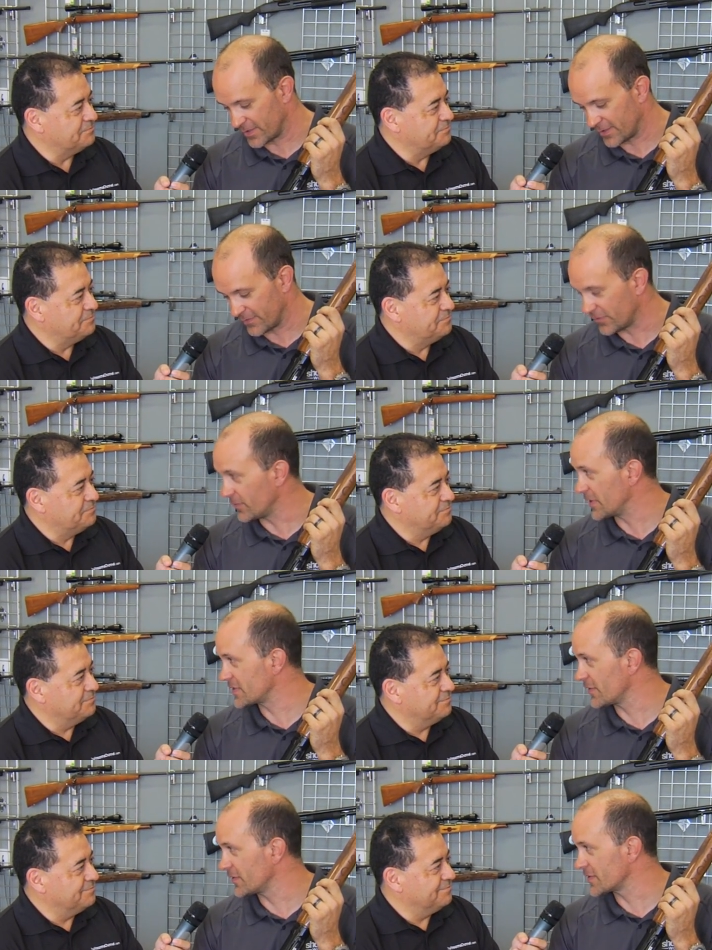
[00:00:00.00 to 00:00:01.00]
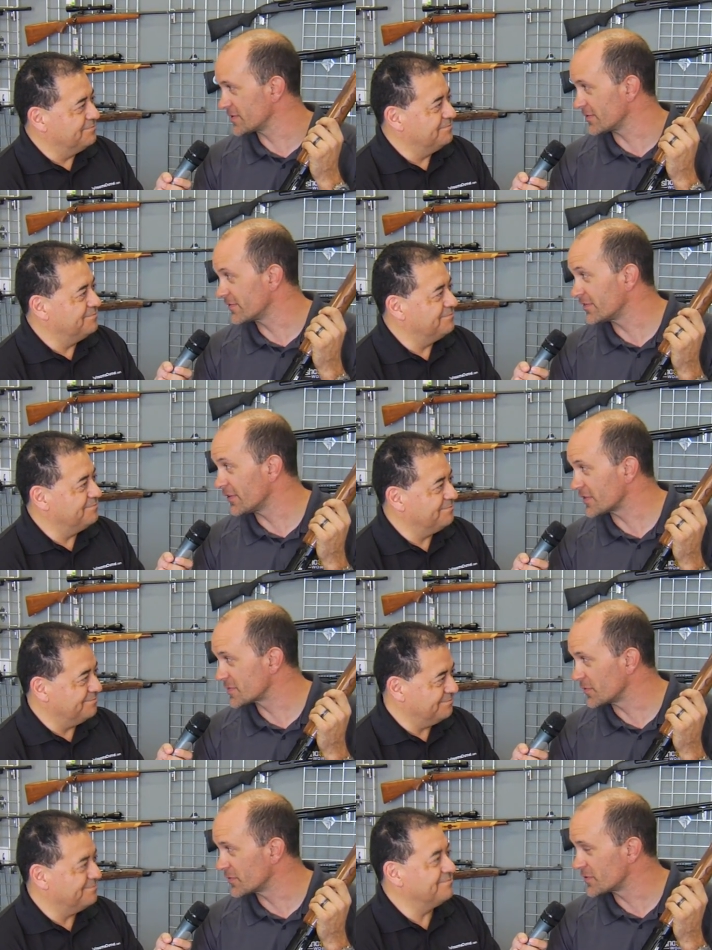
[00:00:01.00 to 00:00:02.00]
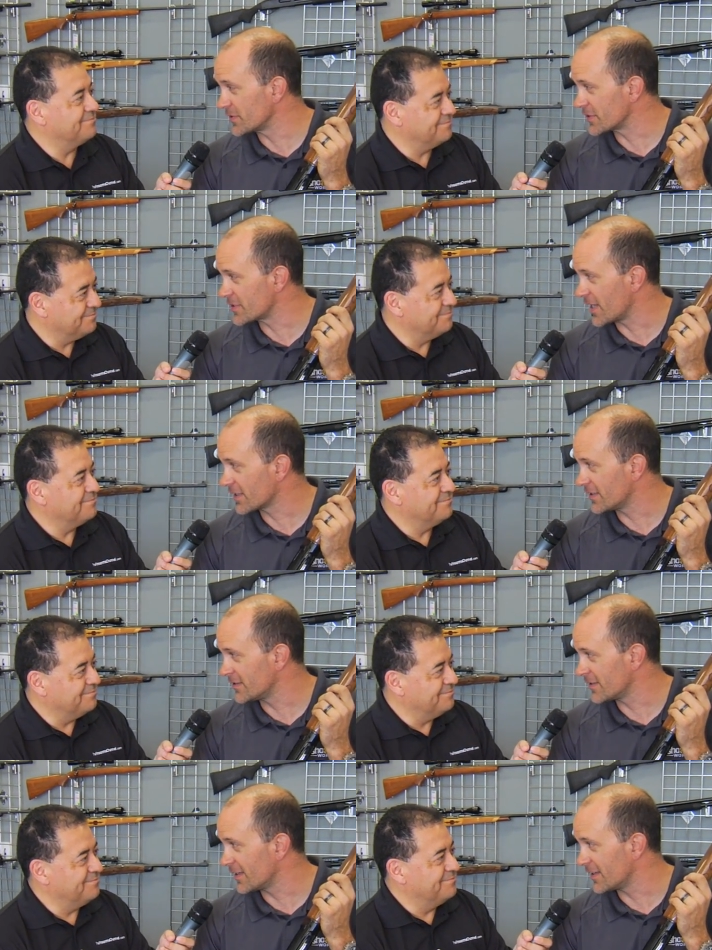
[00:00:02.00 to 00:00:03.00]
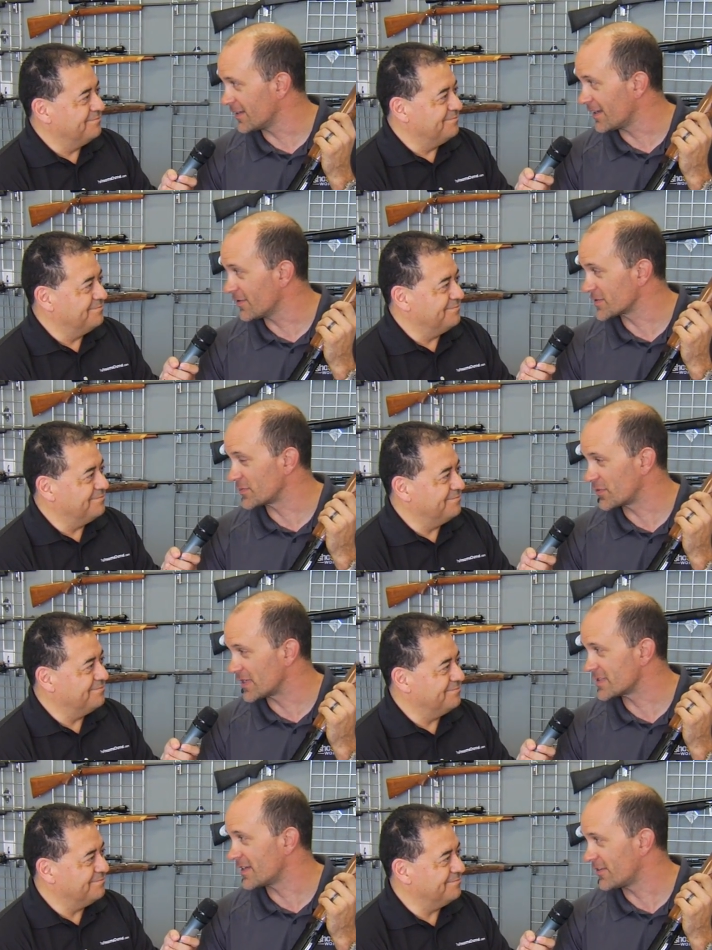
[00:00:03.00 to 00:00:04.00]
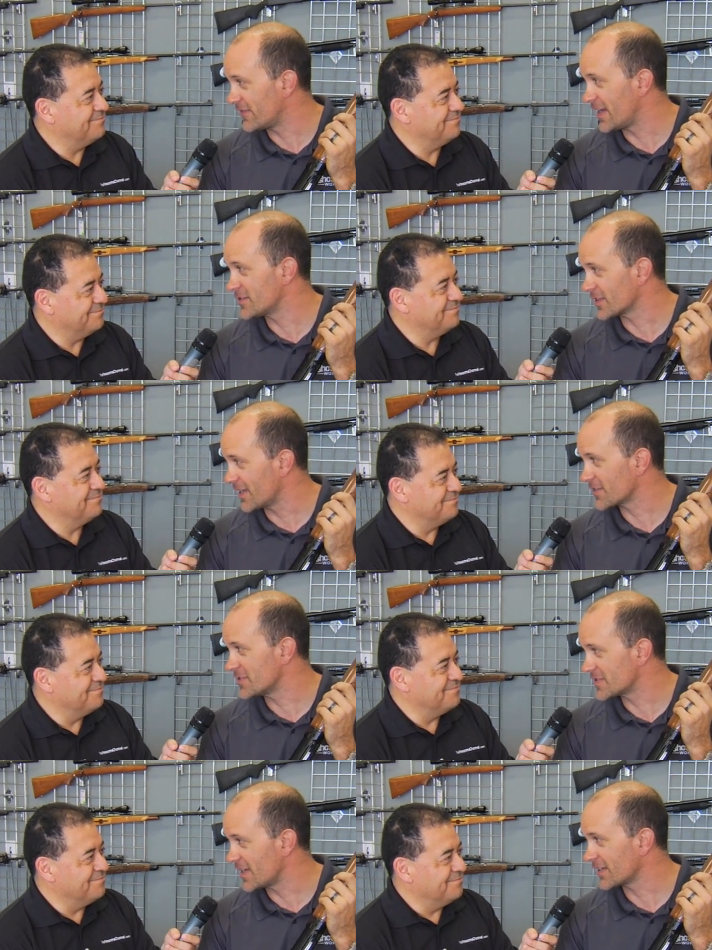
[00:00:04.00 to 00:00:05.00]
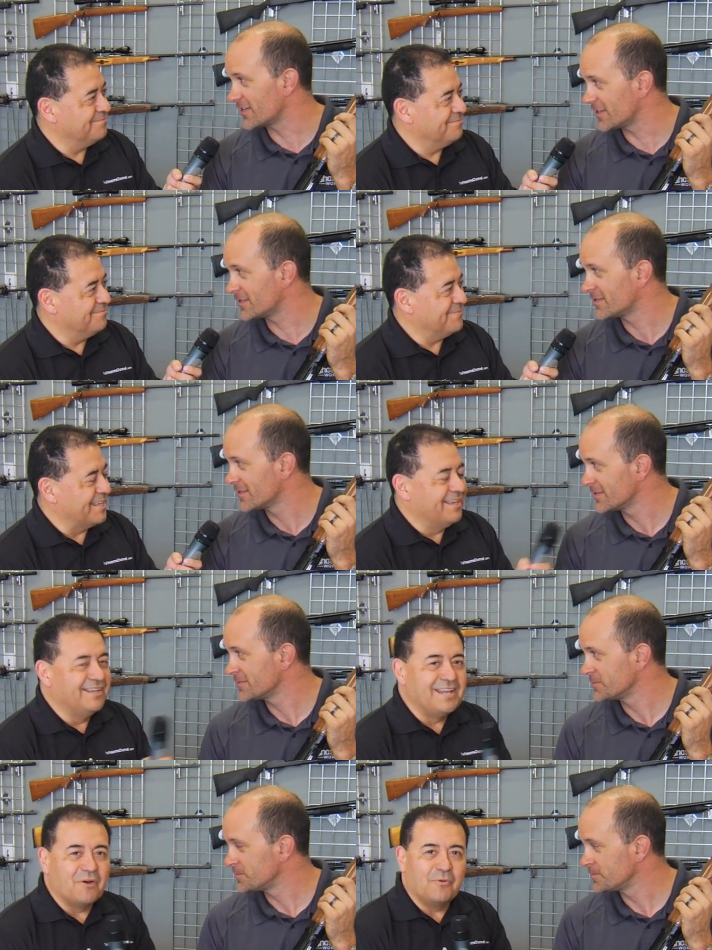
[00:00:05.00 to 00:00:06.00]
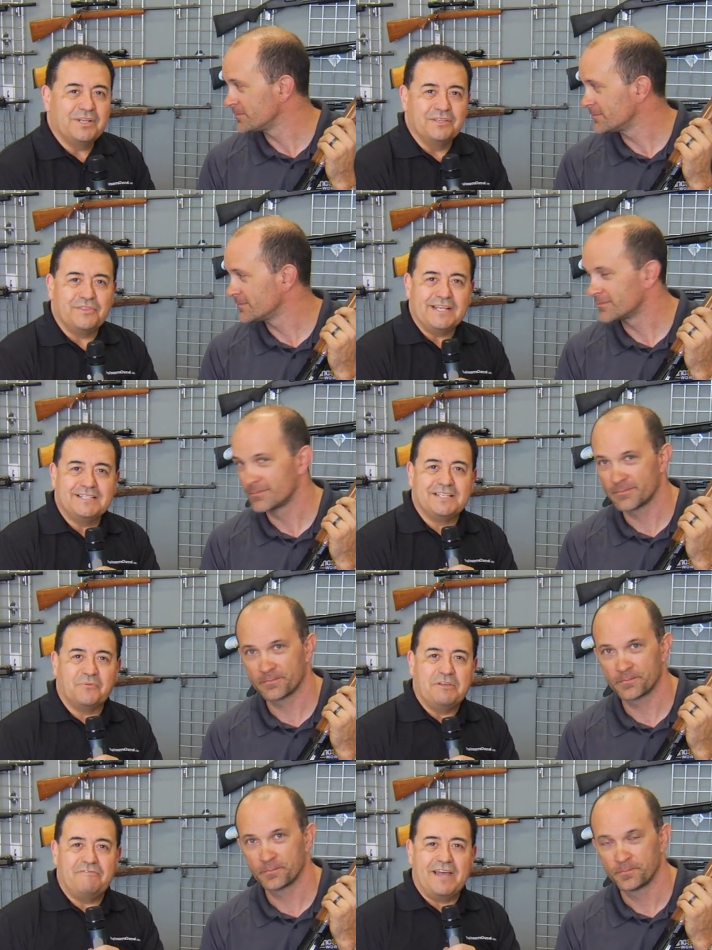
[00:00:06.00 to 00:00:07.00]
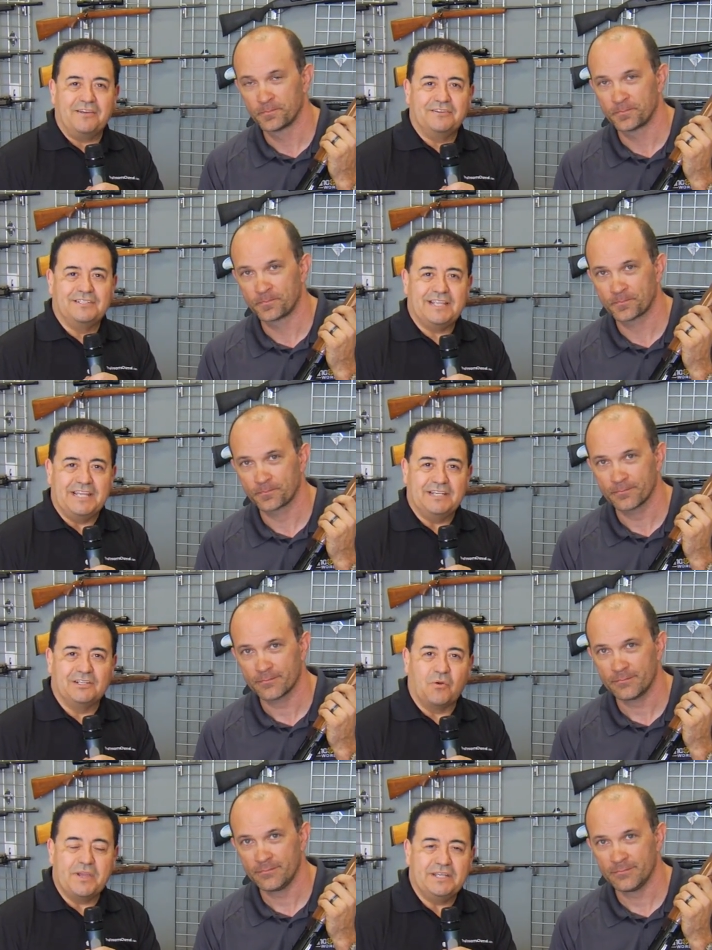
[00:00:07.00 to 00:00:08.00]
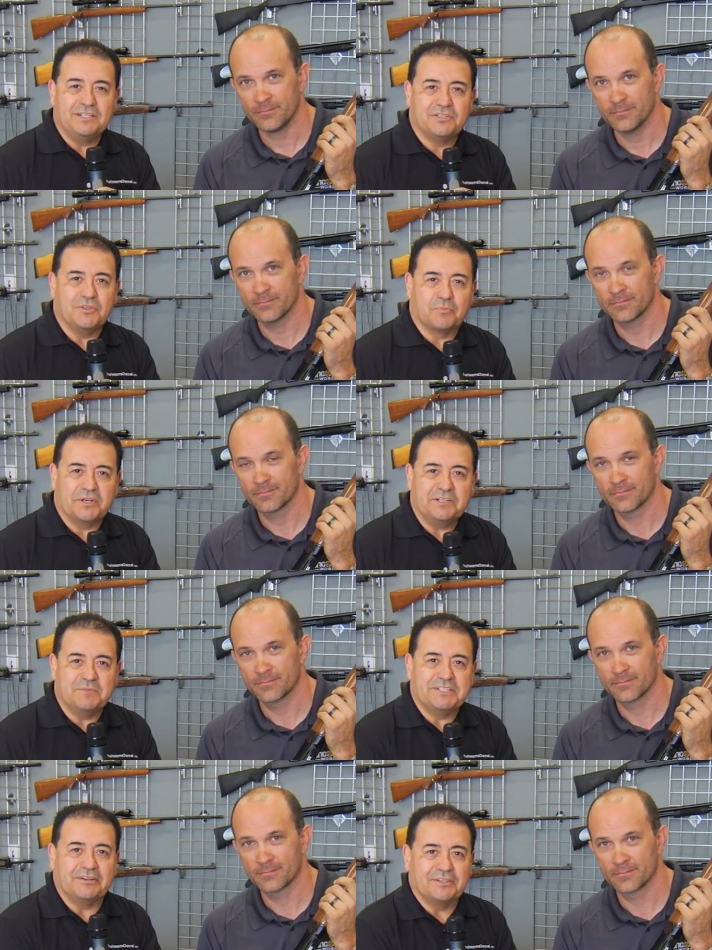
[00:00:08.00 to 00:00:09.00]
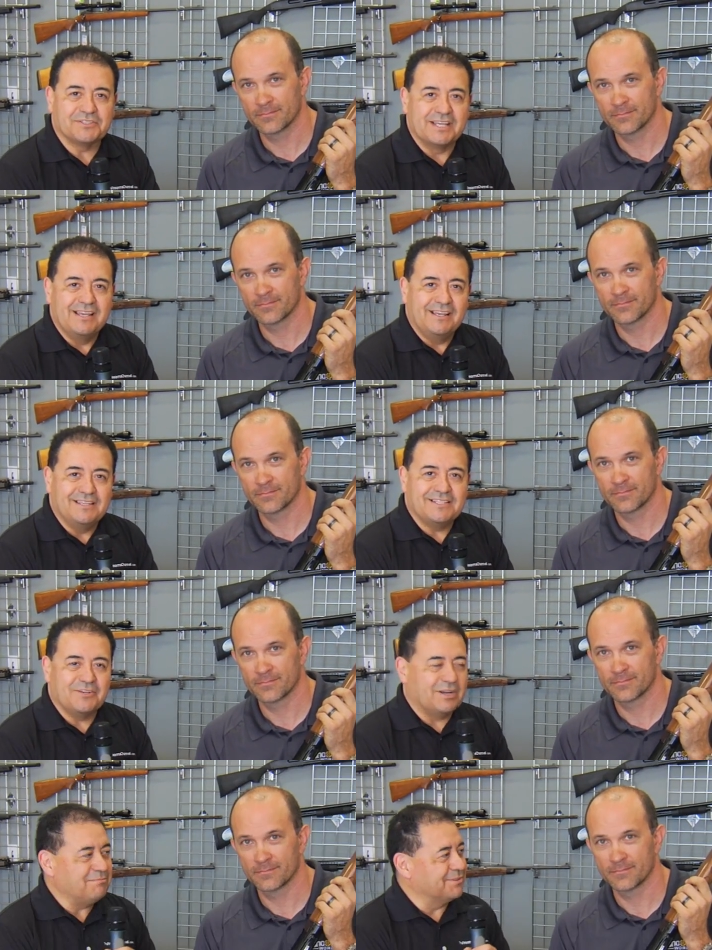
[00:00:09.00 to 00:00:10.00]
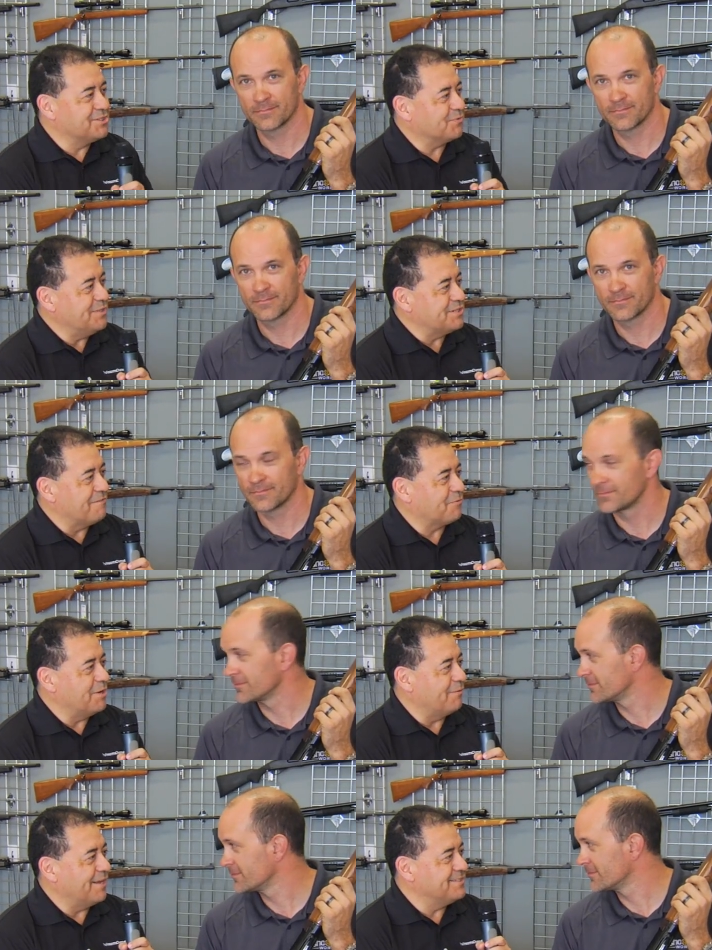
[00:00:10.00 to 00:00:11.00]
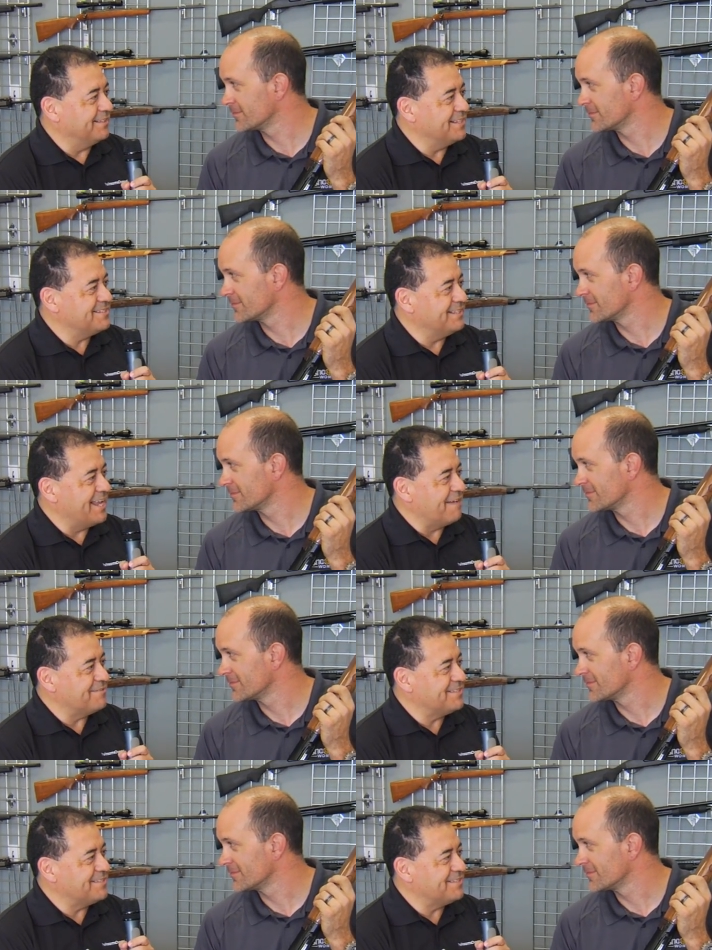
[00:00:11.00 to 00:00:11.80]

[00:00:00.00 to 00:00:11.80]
Speaker 1: uh, a few minutes ago that this is a very smooth shooting shotgun, and uh, I was impressed at how fast you could actually cycle it.
Speaker 2: Now, one of the things that we found in going into the printed materials is that you're able to squeeze off three rounds in less than half